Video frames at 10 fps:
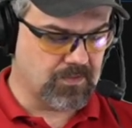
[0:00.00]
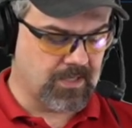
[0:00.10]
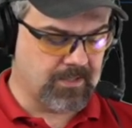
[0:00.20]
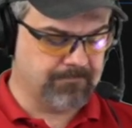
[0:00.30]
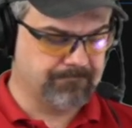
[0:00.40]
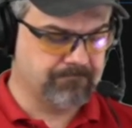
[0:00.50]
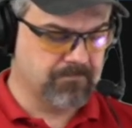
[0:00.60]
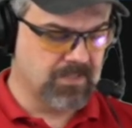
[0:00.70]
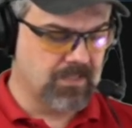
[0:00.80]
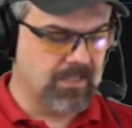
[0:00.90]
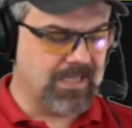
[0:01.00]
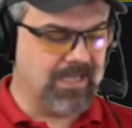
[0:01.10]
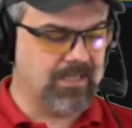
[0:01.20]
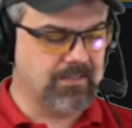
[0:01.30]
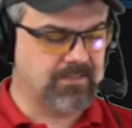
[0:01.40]
okay?
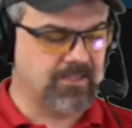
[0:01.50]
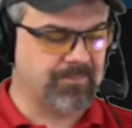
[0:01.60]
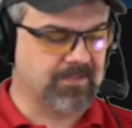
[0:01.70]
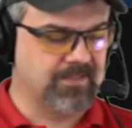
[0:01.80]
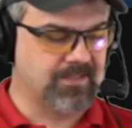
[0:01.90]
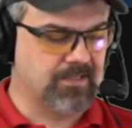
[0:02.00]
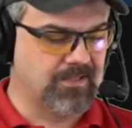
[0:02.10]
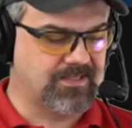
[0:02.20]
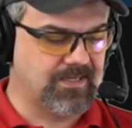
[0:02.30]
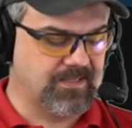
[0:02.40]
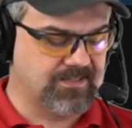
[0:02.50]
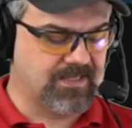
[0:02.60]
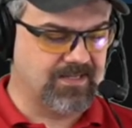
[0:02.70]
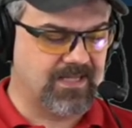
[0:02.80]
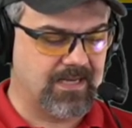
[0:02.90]
And typically the content
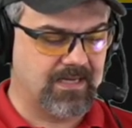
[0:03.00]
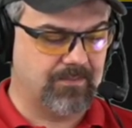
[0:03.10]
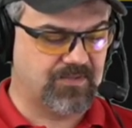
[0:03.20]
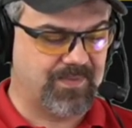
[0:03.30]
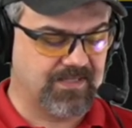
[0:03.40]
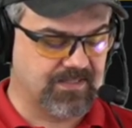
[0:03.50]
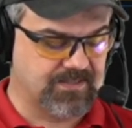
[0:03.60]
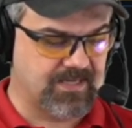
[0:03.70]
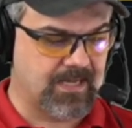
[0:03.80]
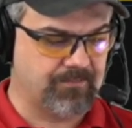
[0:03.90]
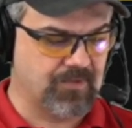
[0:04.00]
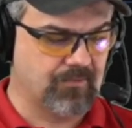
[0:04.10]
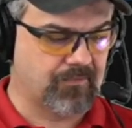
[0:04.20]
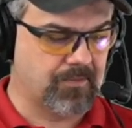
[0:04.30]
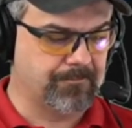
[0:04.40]
inside that namespace is tabbed
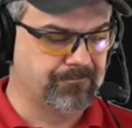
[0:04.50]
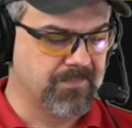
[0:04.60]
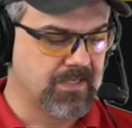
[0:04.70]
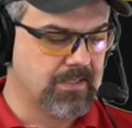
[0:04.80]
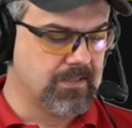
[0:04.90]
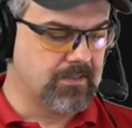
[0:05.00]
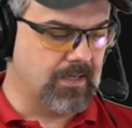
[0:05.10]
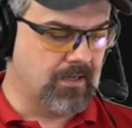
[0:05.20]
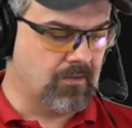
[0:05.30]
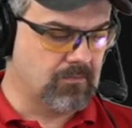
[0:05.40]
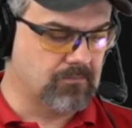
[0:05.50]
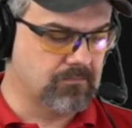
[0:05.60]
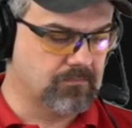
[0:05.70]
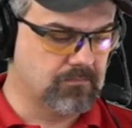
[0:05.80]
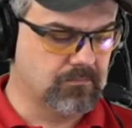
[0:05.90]
over. Now,
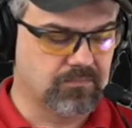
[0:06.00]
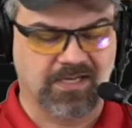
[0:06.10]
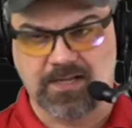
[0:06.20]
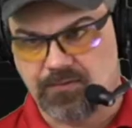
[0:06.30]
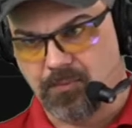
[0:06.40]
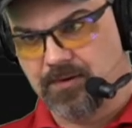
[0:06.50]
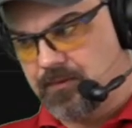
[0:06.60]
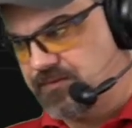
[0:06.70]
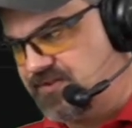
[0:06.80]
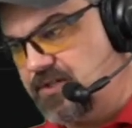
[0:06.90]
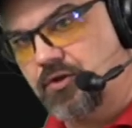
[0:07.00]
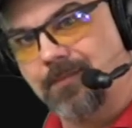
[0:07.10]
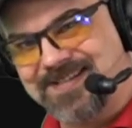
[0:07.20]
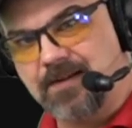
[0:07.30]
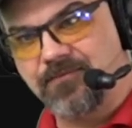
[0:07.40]
another one of those C
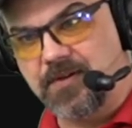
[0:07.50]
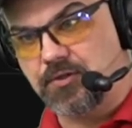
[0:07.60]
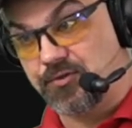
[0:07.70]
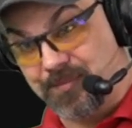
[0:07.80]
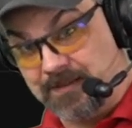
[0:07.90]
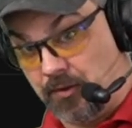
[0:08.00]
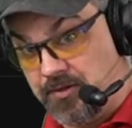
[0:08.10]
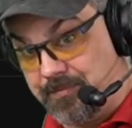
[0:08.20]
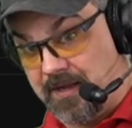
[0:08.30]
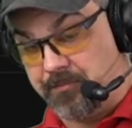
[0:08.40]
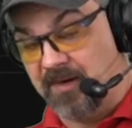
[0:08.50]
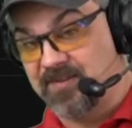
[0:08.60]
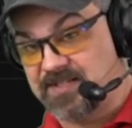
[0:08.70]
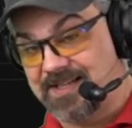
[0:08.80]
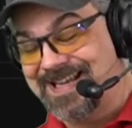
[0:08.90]
Sharp 10 features we learned about
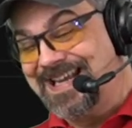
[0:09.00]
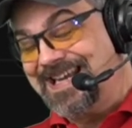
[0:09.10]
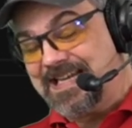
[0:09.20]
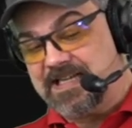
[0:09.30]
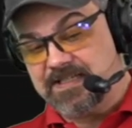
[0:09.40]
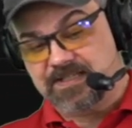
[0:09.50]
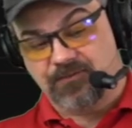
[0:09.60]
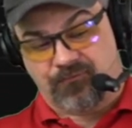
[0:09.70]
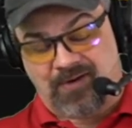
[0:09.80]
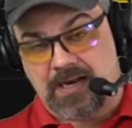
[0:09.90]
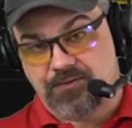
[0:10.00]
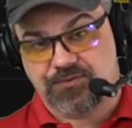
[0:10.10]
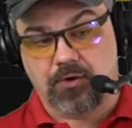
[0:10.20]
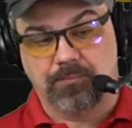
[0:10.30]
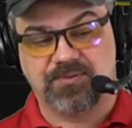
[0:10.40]
previously is file
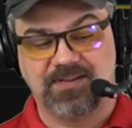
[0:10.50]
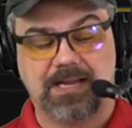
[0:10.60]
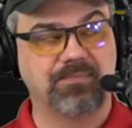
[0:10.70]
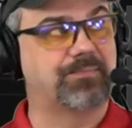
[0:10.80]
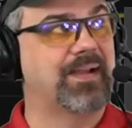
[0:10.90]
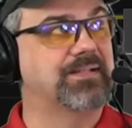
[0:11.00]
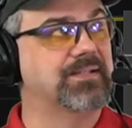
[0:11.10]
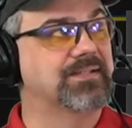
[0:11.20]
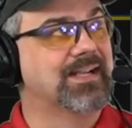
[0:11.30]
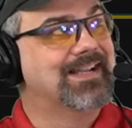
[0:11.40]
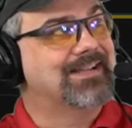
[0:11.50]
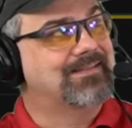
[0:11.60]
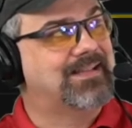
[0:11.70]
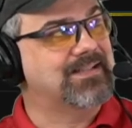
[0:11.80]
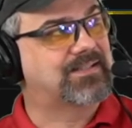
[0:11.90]
scoped namespaces.
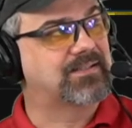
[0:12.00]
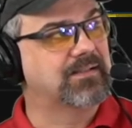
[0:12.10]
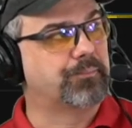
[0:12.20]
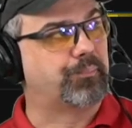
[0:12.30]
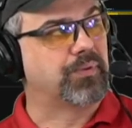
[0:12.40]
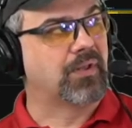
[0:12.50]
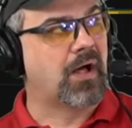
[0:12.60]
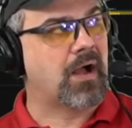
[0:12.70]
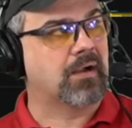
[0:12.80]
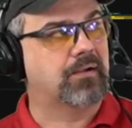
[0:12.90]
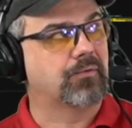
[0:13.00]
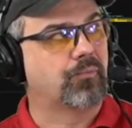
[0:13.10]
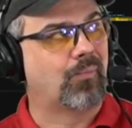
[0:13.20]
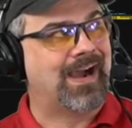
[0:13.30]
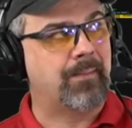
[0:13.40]
This block
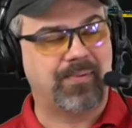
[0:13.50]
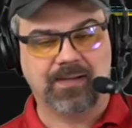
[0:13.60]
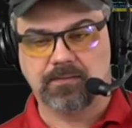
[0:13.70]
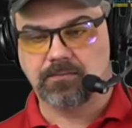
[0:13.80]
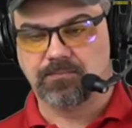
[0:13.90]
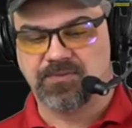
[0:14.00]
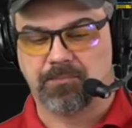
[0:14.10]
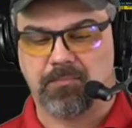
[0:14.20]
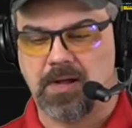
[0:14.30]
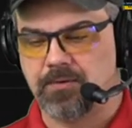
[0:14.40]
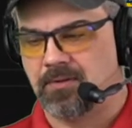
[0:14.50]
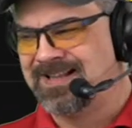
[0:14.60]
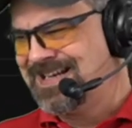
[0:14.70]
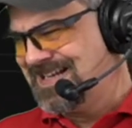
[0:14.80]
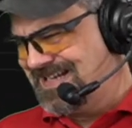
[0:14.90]
wrapping the model
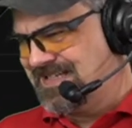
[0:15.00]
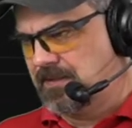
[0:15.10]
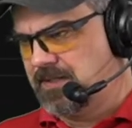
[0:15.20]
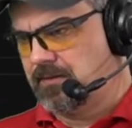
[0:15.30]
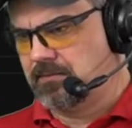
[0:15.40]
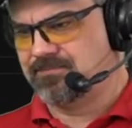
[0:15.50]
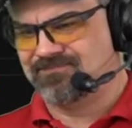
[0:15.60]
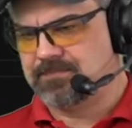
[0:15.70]
is a little,